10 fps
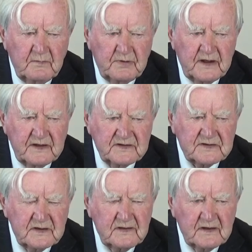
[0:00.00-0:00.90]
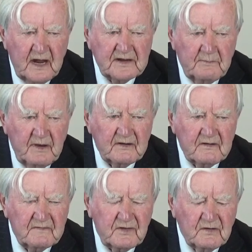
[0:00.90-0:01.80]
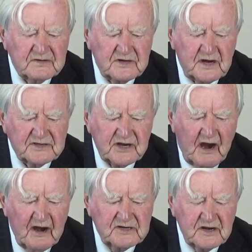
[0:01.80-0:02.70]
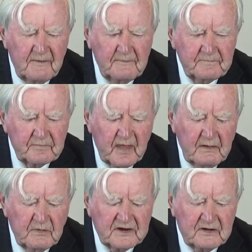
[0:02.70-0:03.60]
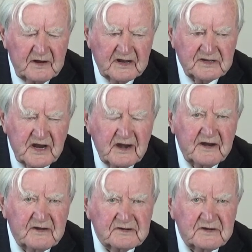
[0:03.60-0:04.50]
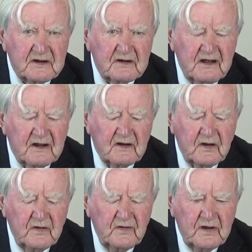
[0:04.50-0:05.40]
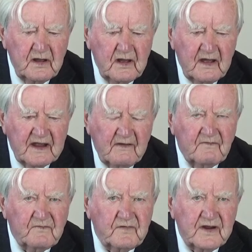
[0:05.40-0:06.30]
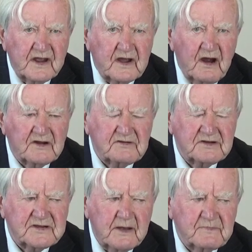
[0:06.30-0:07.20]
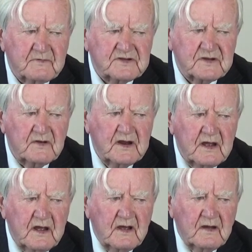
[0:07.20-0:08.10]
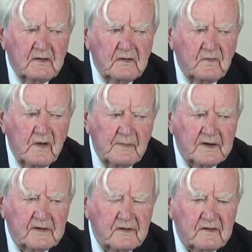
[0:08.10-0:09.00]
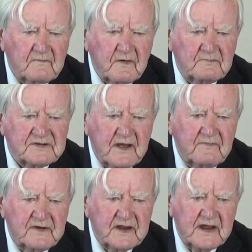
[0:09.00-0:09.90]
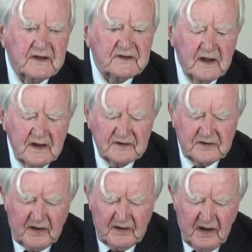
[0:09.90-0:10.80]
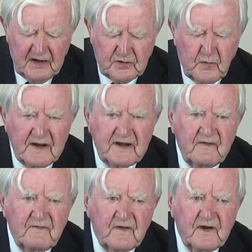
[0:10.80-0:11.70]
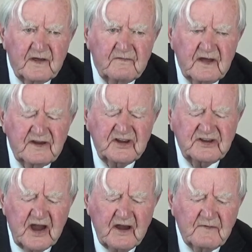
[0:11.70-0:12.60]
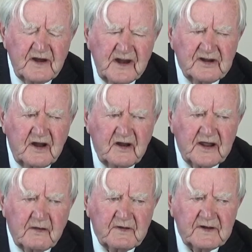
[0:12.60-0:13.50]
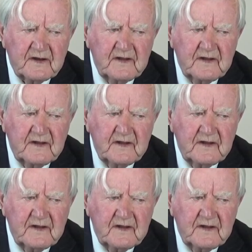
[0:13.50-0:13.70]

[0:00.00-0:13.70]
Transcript: beings and the better of those in their charge. But it certainly doesn't include free contraceptives to women from 17 to 25. Did you ever hear the like of it?